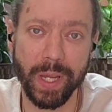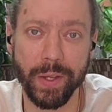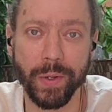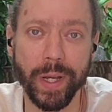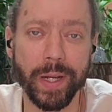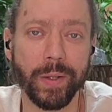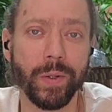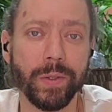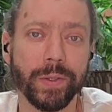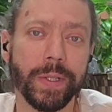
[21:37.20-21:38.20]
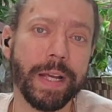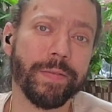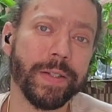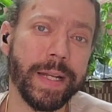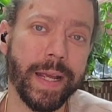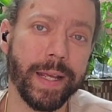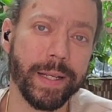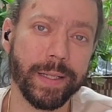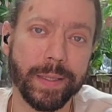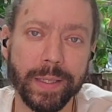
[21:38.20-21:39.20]
You're getting older every
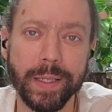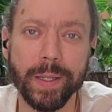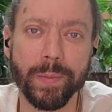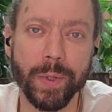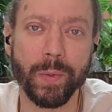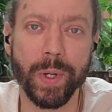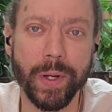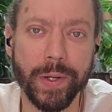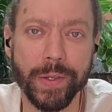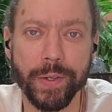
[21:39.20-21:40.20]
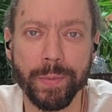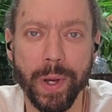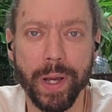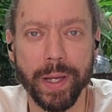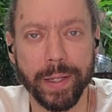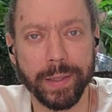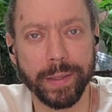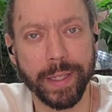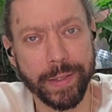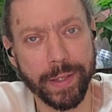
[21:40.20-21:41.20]
day, but where is your mind?
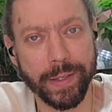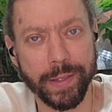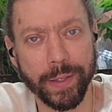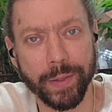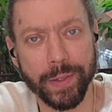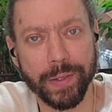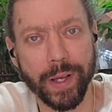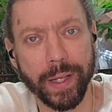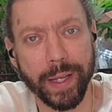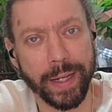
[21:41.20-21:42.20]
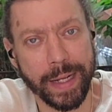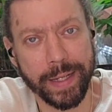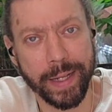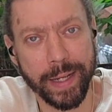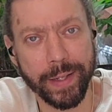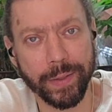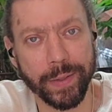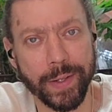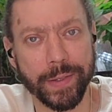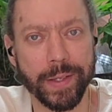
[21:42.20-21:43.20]
Is it still stuck at 18,
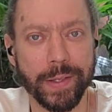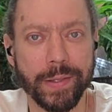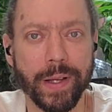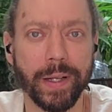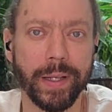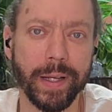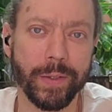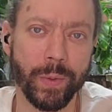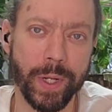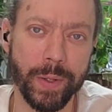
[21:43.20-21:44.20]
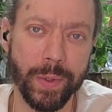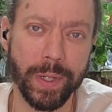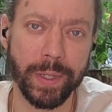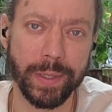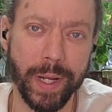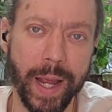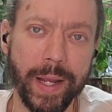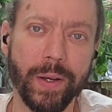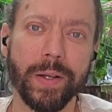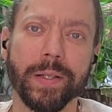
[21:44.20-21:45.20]
or is it stuck at 21? To
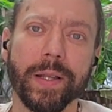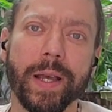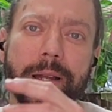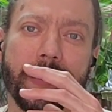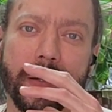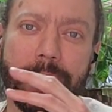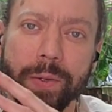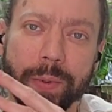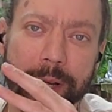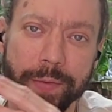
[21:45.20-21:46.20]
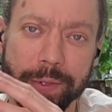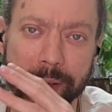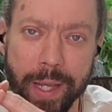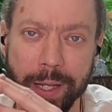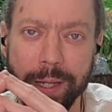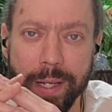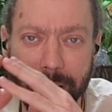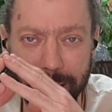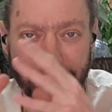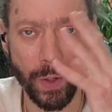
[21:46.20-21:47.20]
hang on to that is another way of saying,
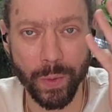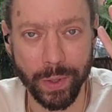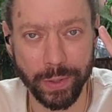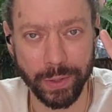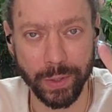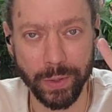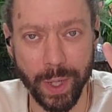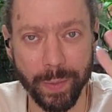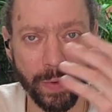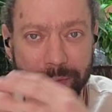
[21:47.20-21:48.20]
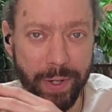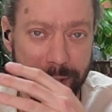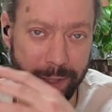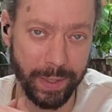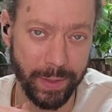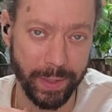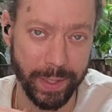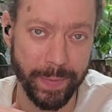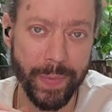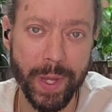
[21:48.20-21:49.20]
I don't want to grow up. Very
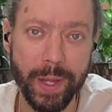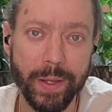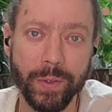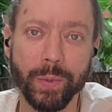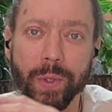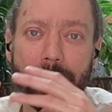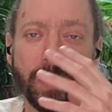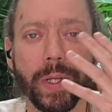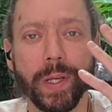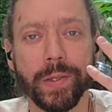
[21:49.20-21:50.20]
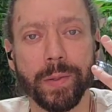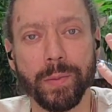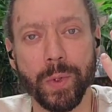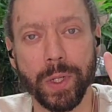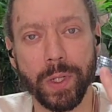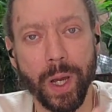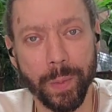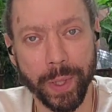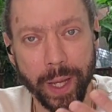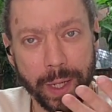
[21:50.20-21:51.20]
clearly, the world is a more
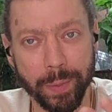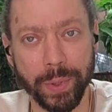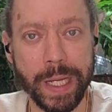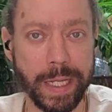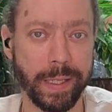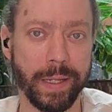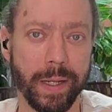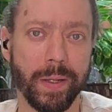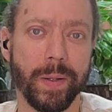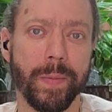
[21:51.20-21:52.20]
complicated place now.